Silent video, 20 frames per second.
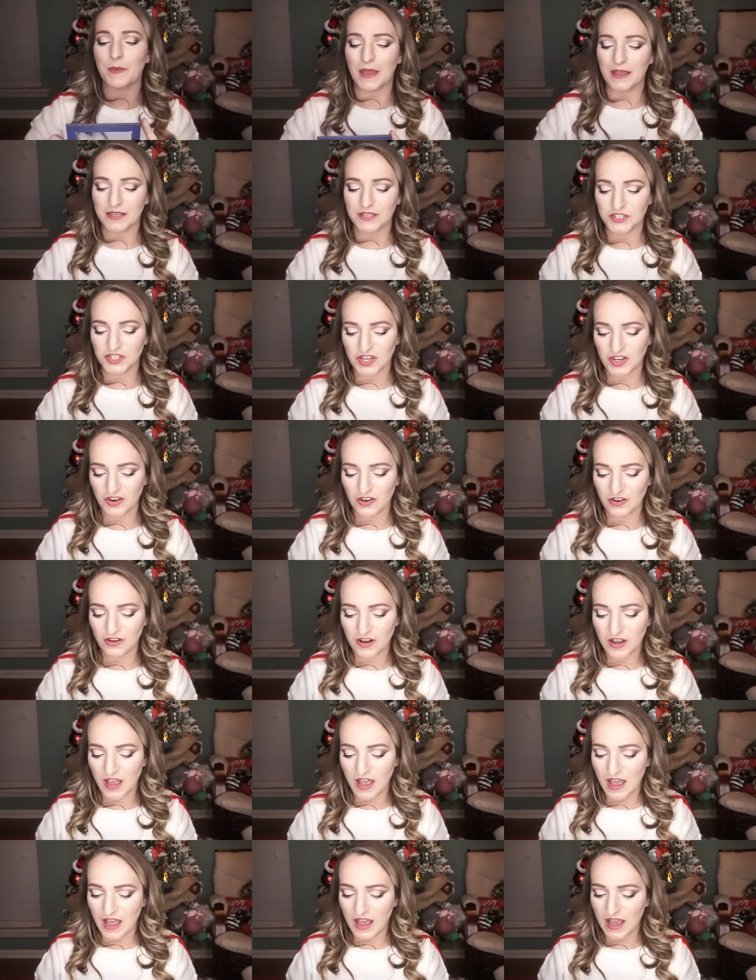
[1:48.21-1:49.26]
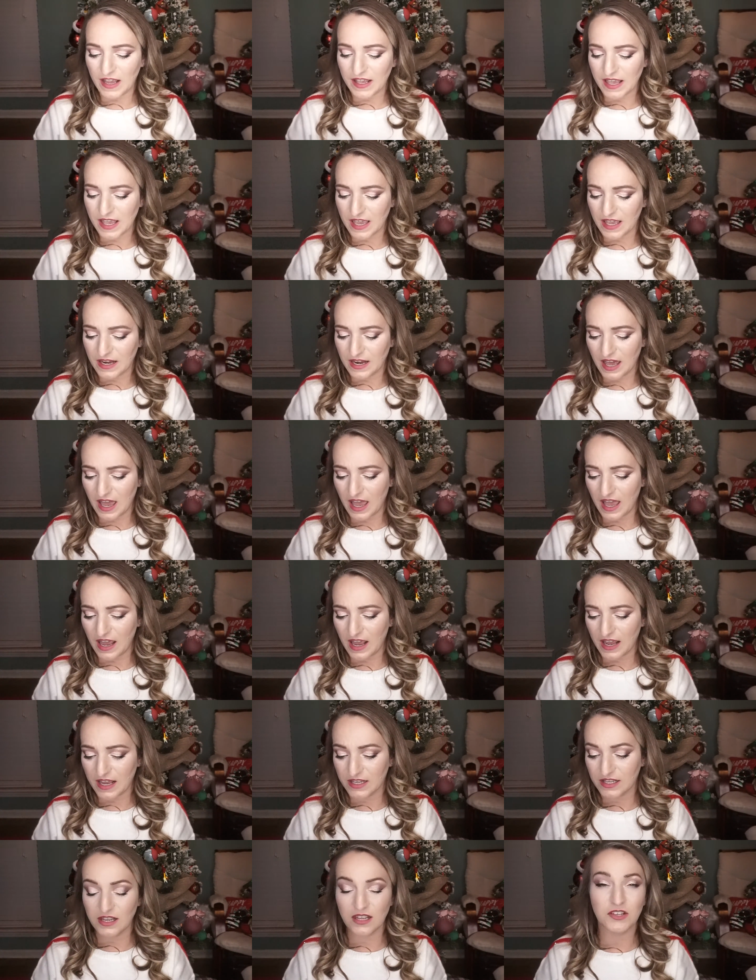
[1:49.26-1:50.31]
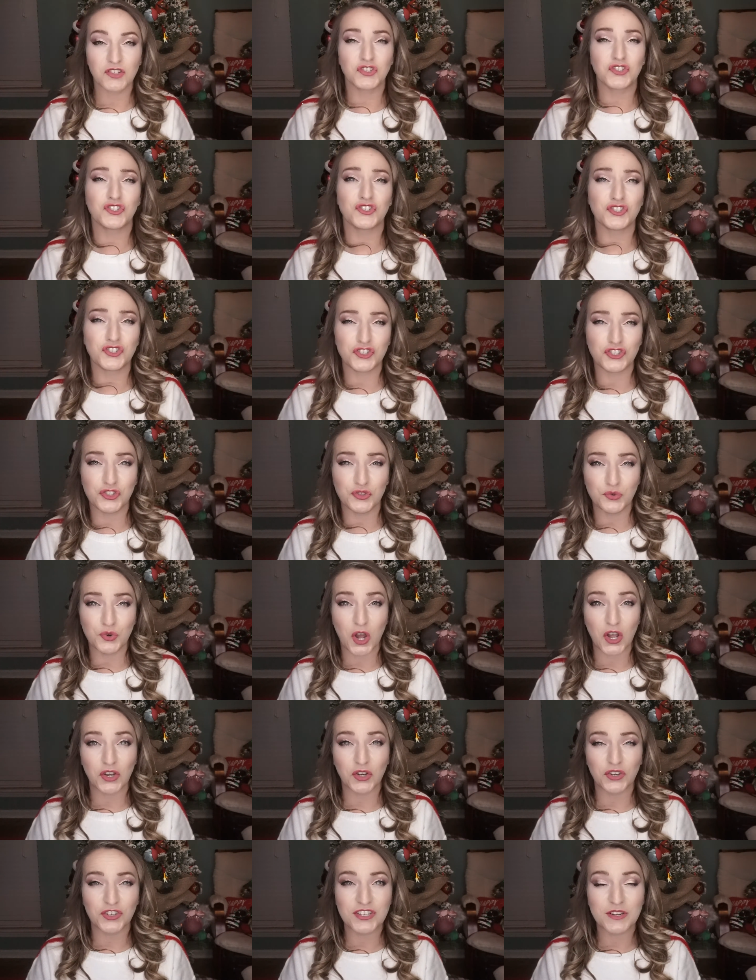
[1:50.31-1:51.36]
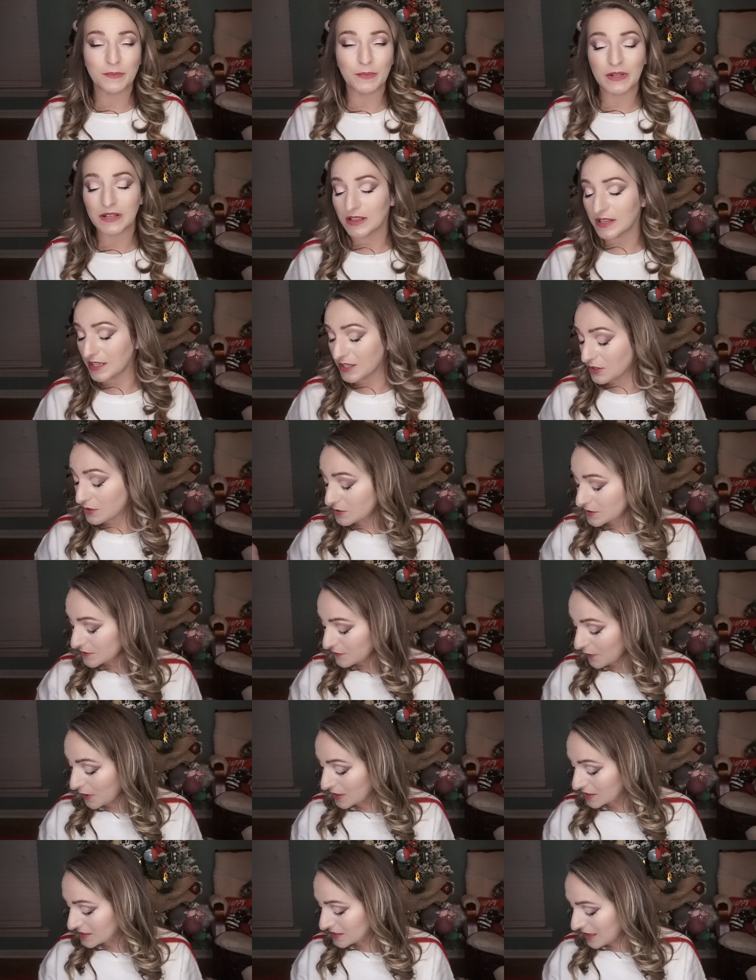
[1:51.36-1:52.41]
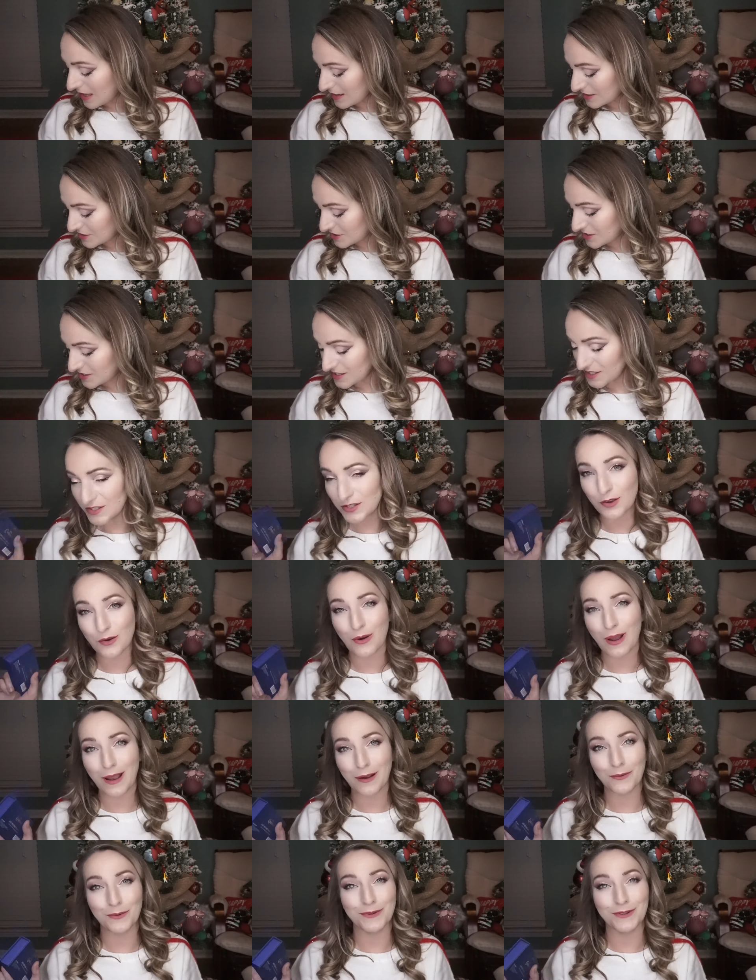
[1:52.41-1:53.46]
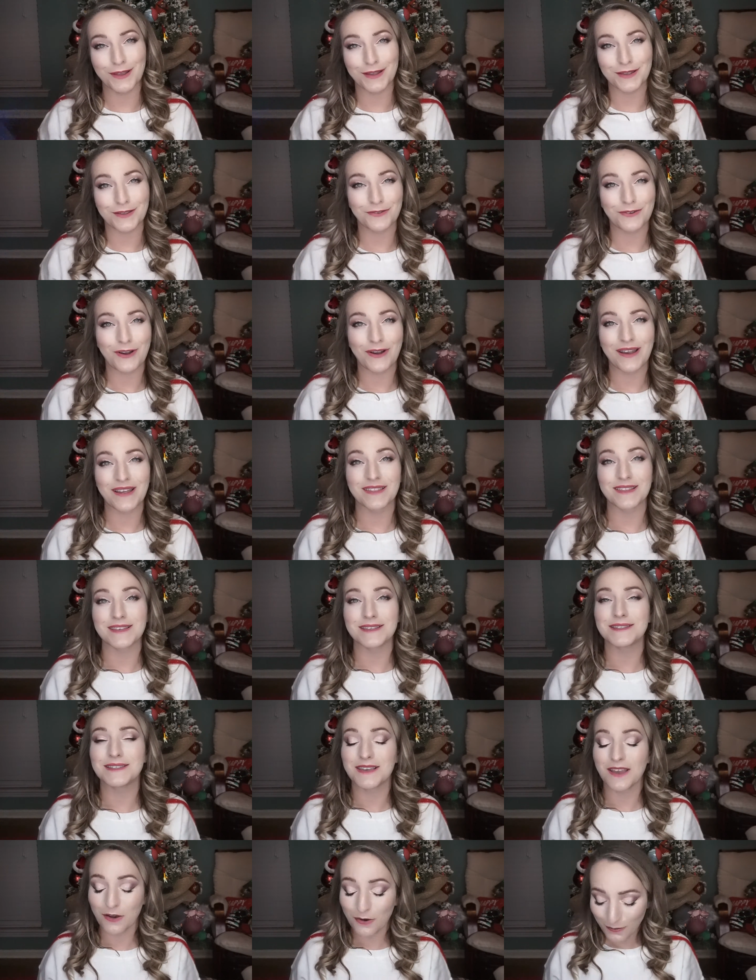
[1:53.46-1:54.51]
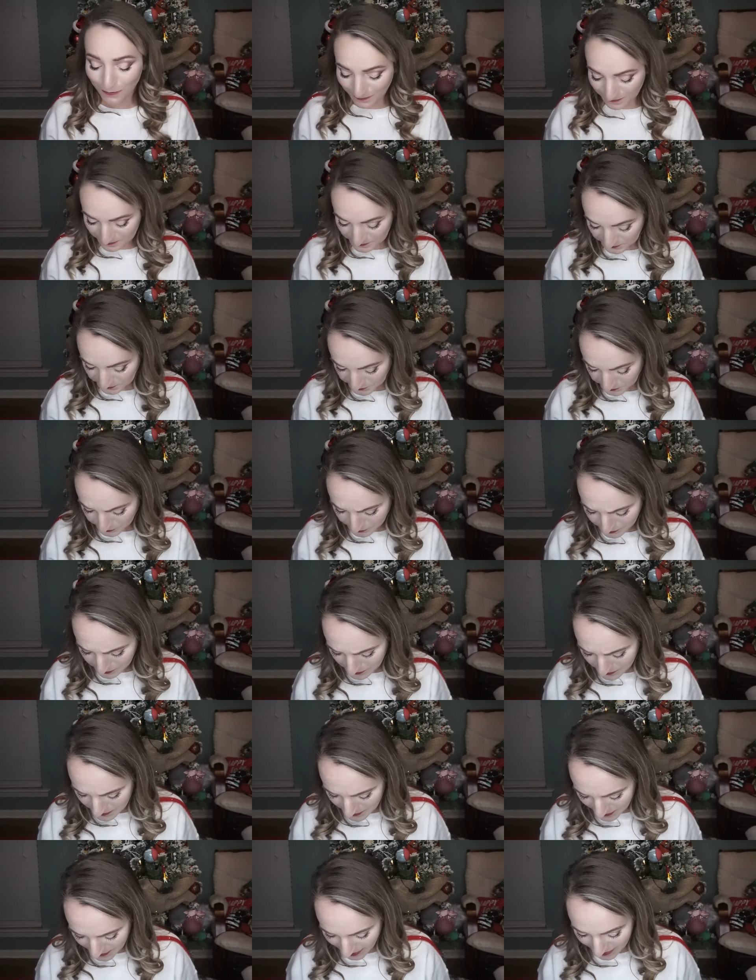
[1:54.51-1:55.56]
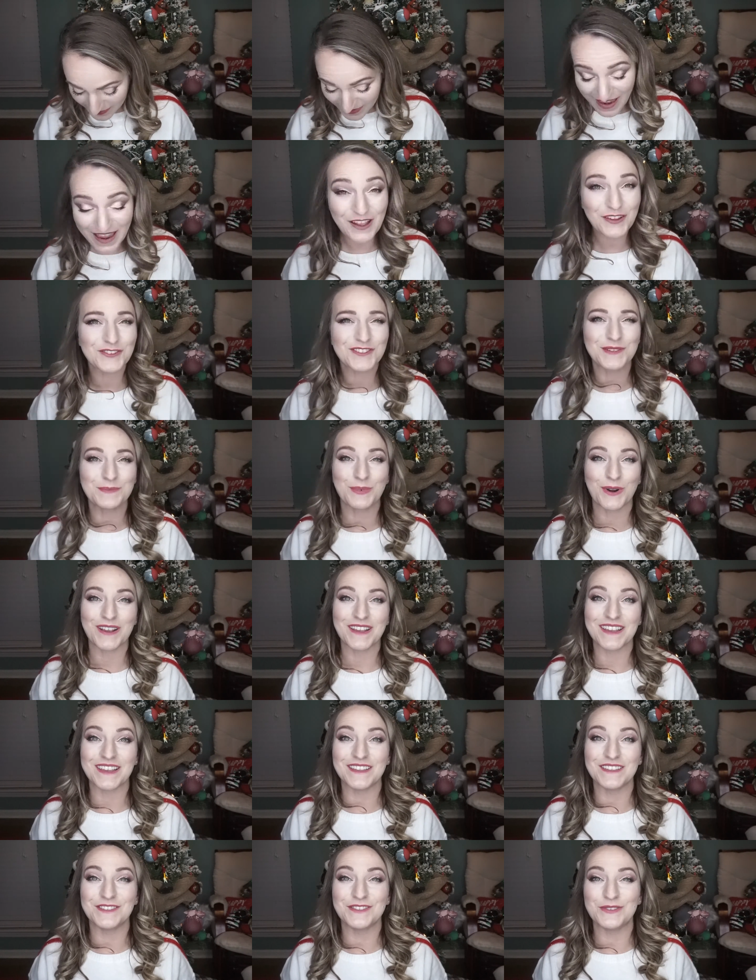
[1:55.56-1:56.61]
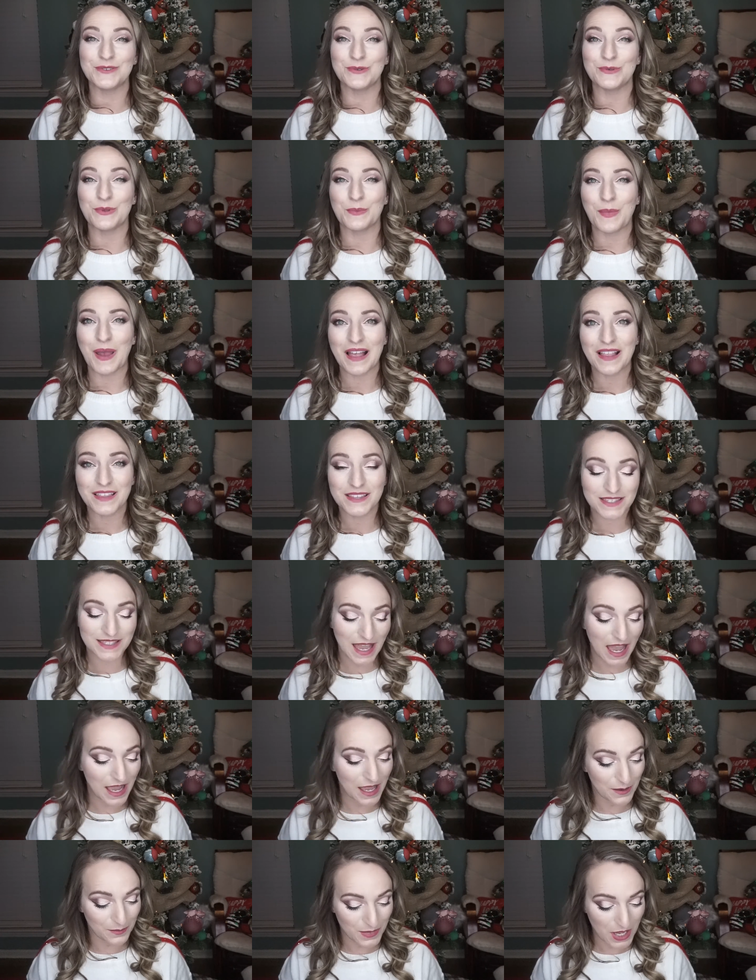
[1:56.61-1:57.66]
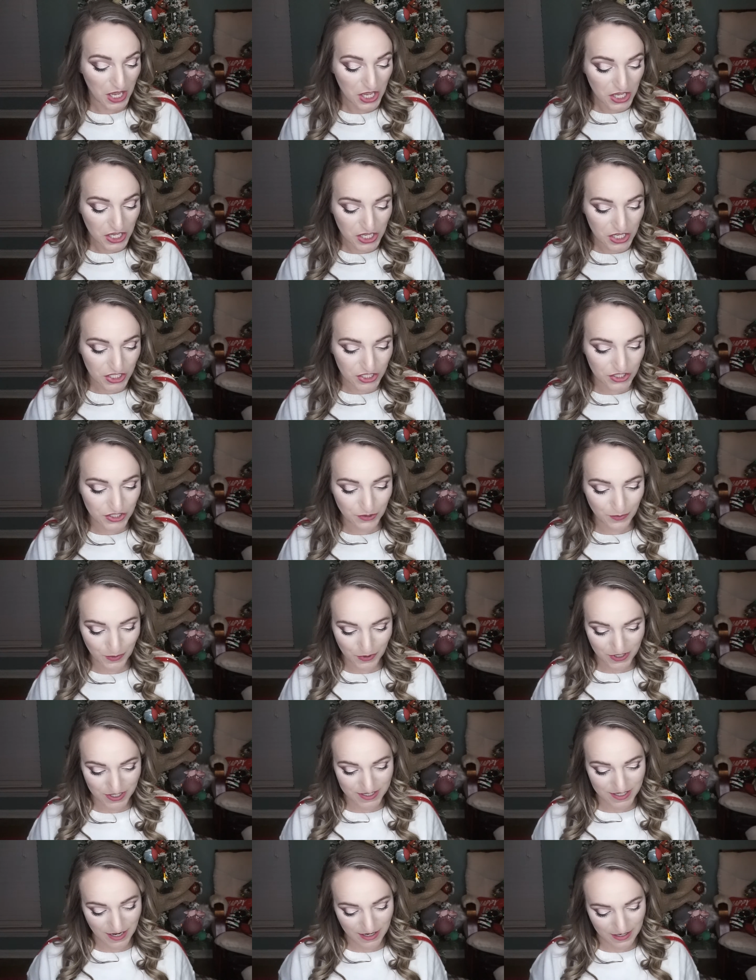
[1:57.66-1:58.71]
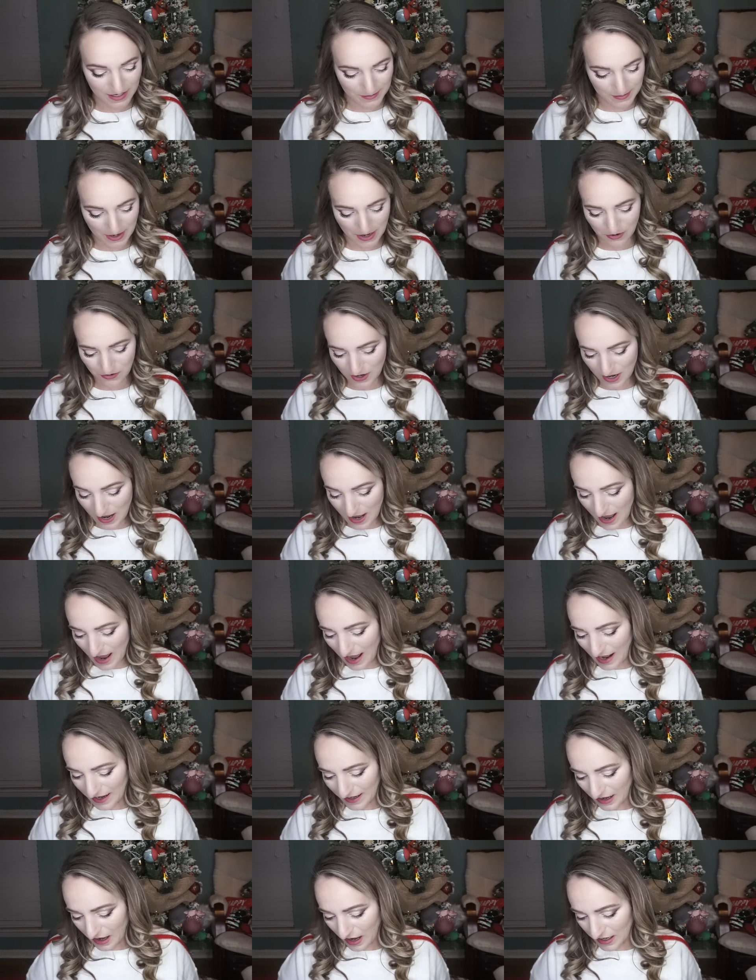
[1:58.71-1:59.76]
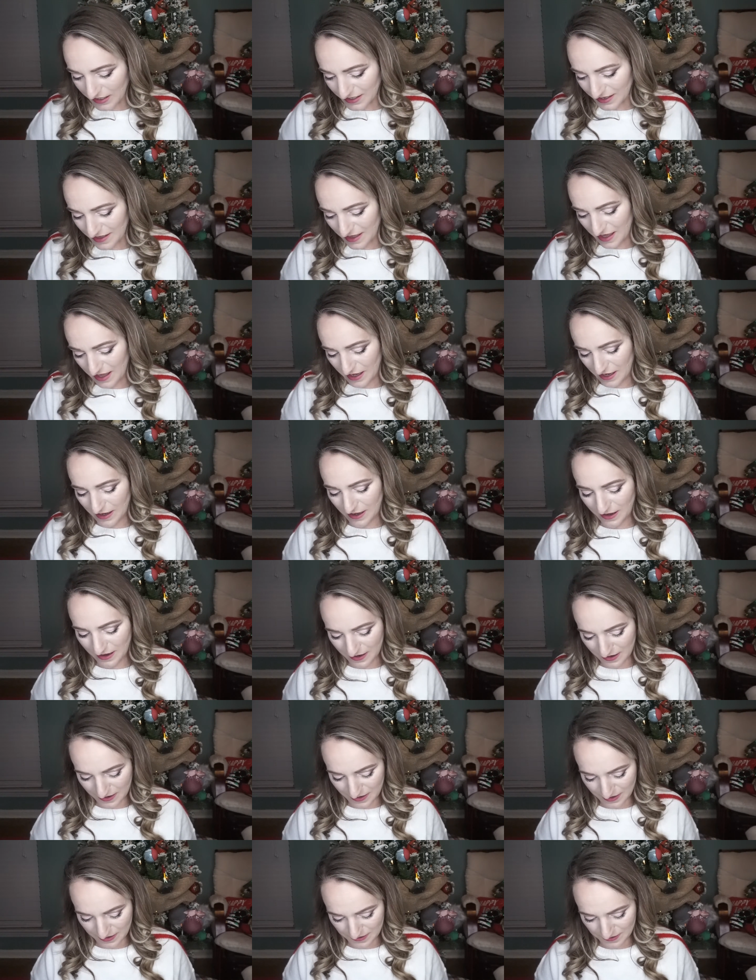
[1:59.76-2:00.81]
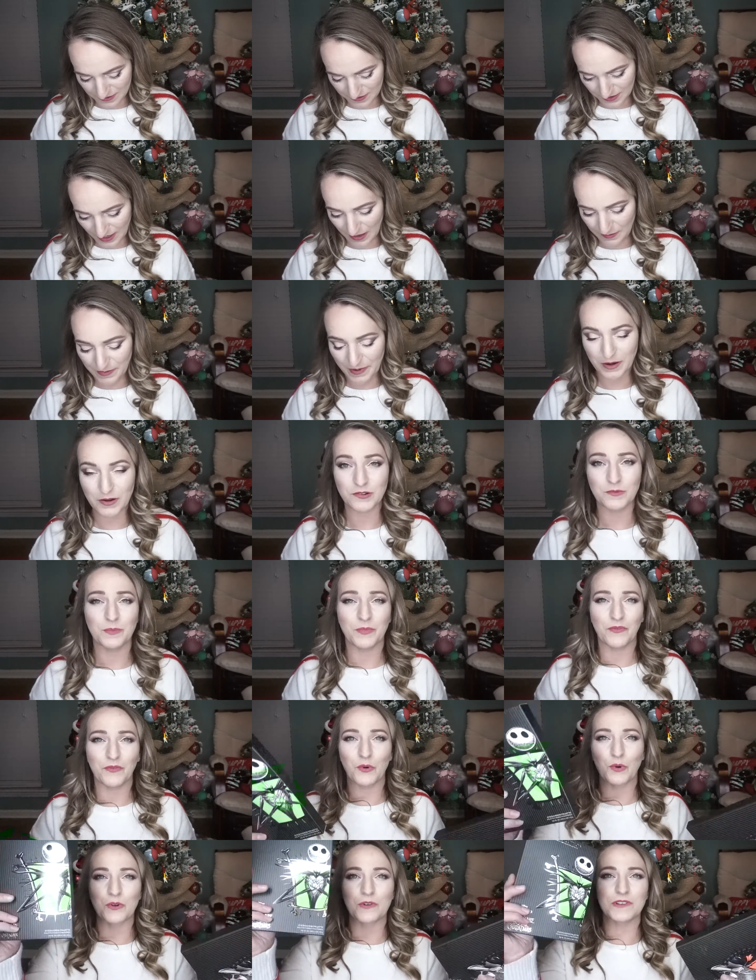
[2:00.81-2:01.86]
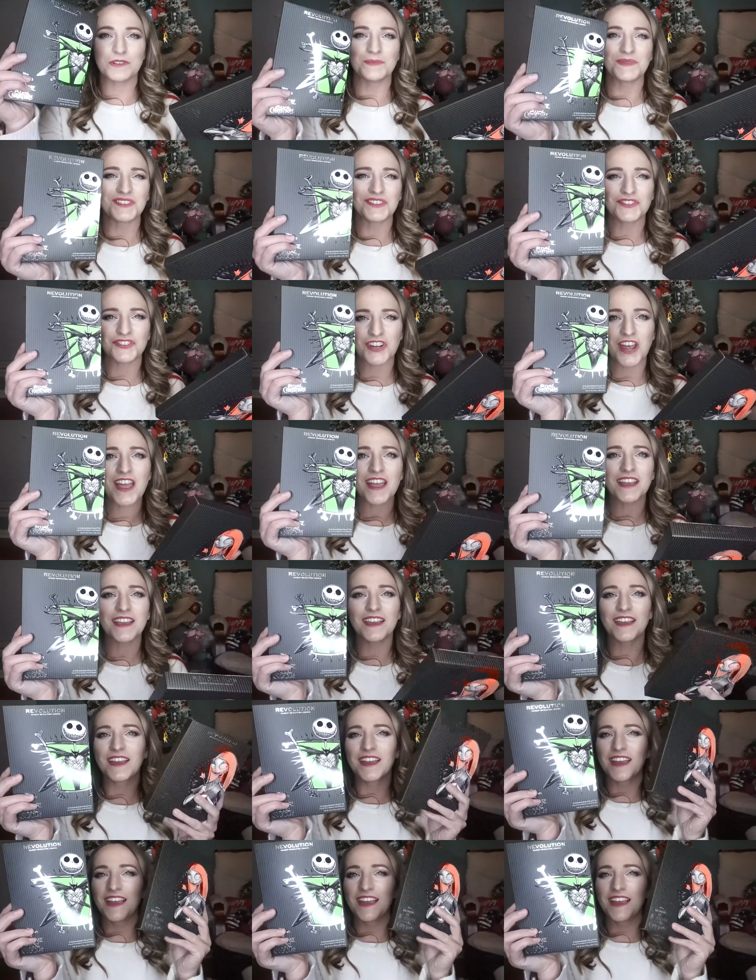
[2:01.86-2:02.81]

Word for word: package here. Again, I do not typically use false lashes, so I will let you know how these go. Now to break into the palettes I am super excited about. I got the Nightmare Before Christmas Jack